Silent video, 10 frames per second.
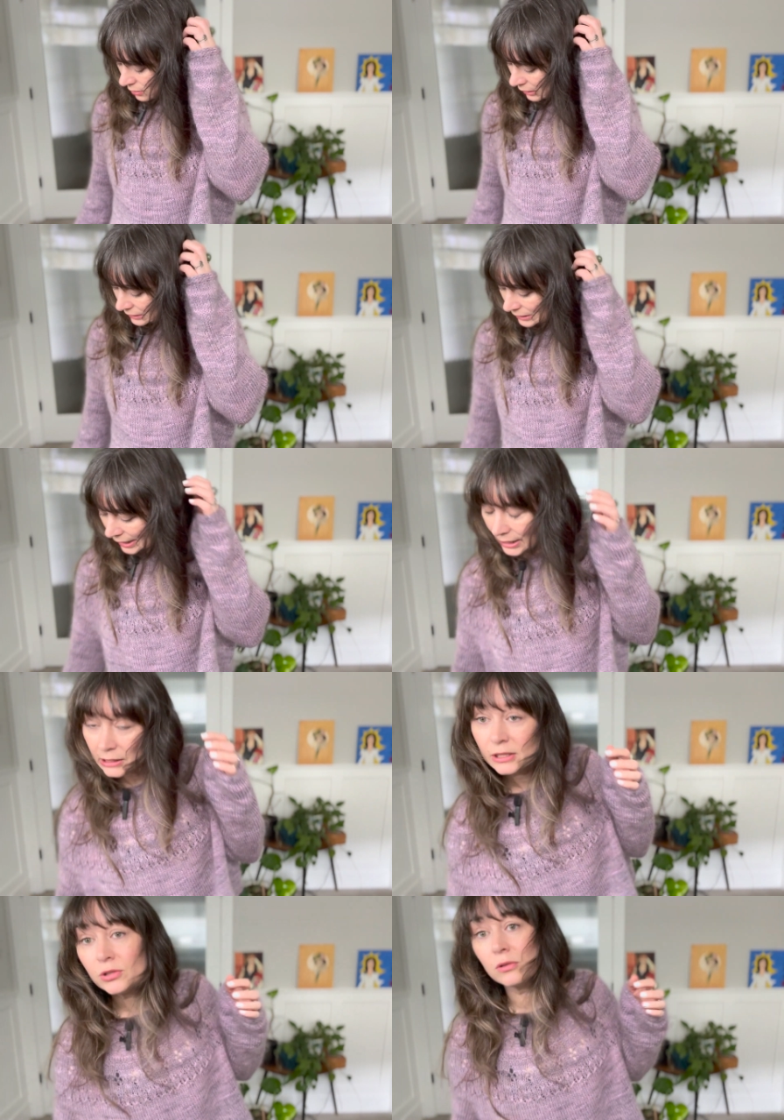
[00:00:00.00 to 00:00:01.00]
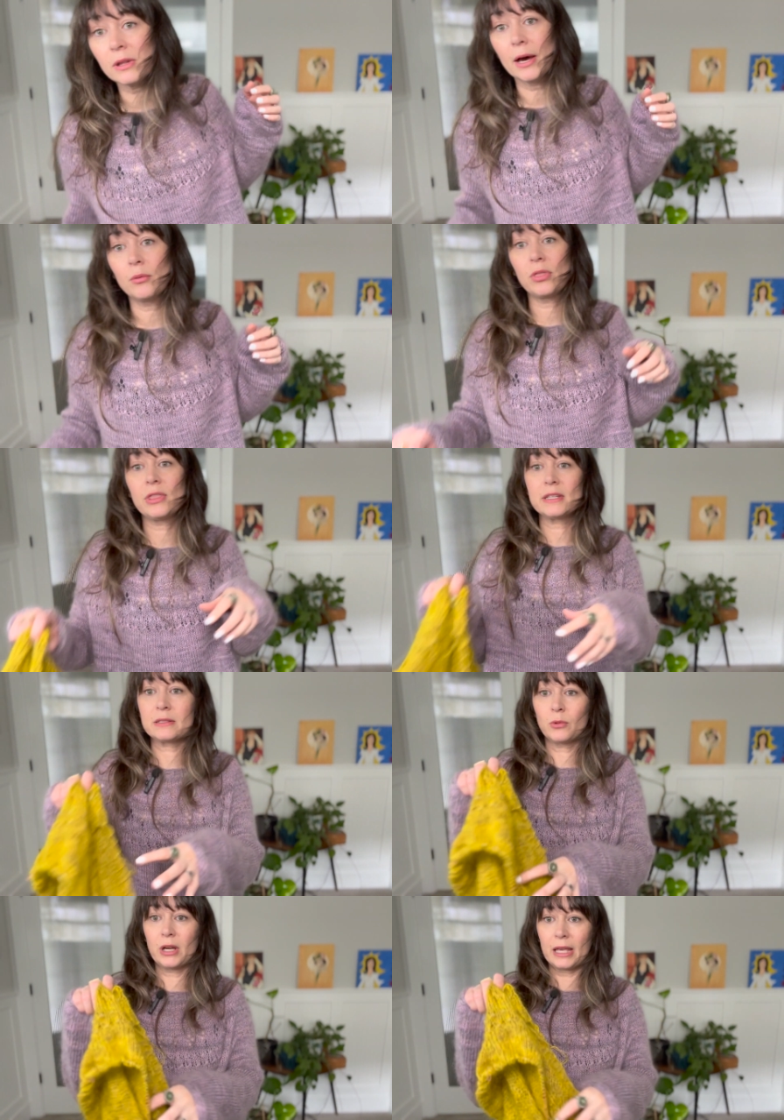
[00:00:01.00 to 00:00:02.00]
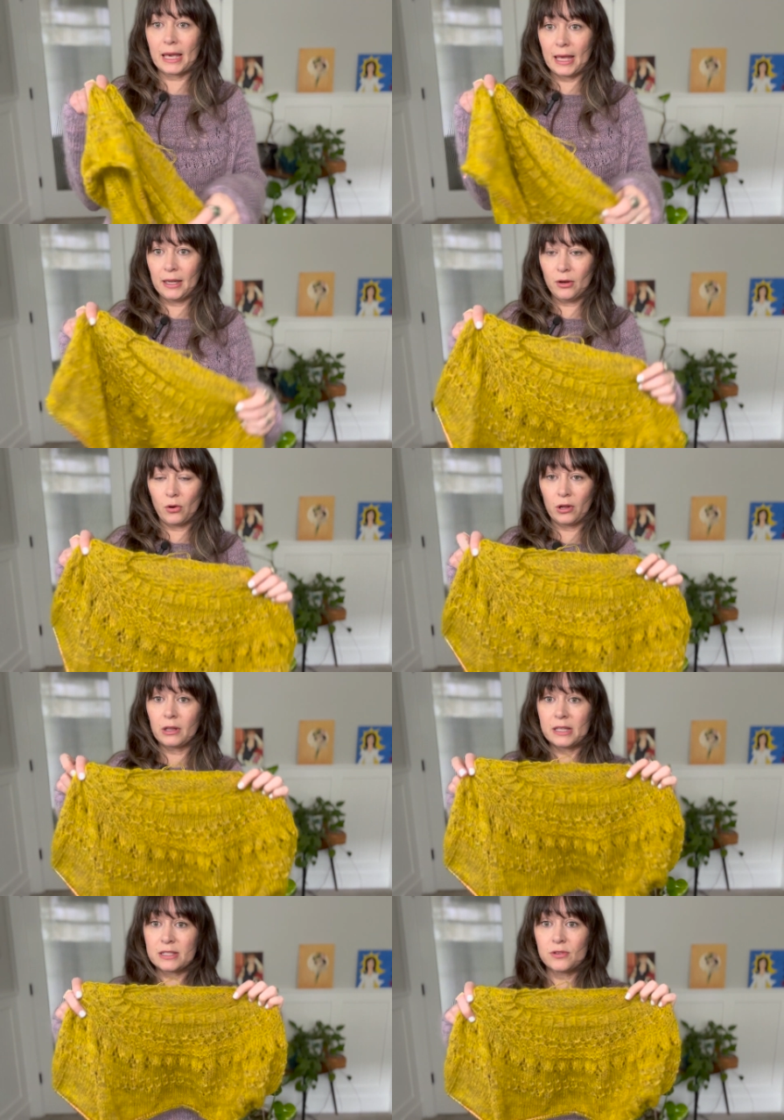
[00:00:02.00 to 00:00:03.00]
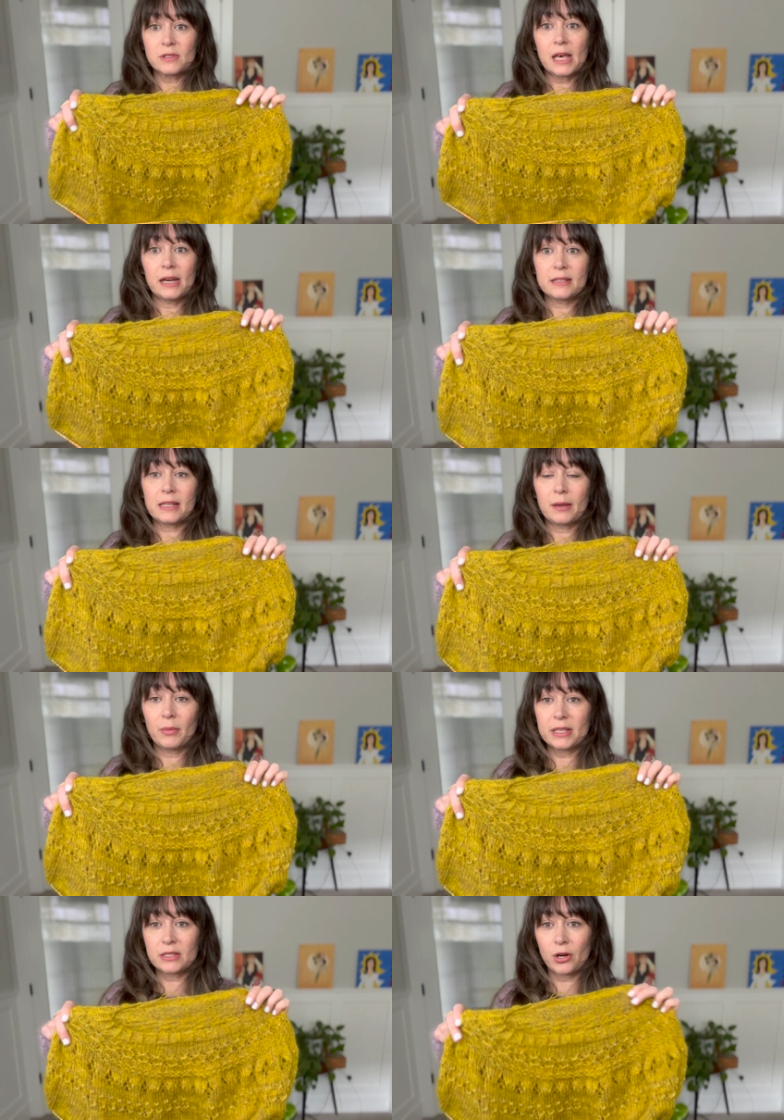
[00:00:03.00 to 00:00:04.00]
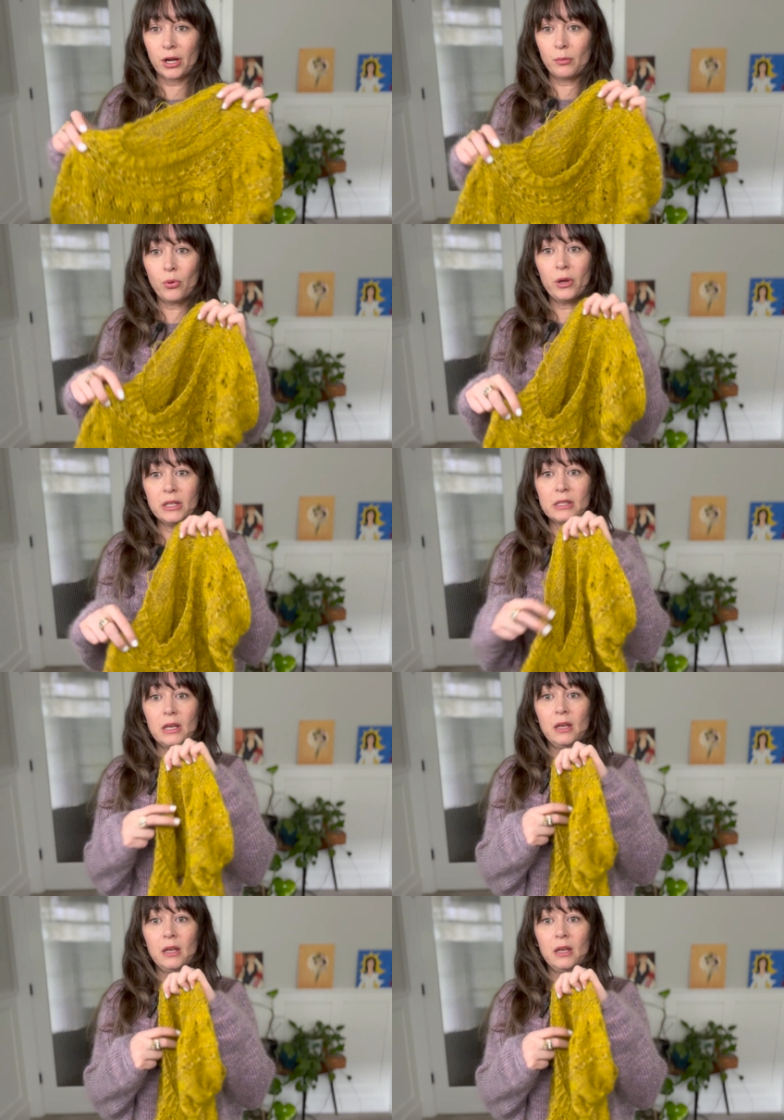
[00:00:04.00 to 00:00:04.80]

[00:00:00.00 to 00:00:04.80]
likely do that with this one again, or at least use that as like my starting point.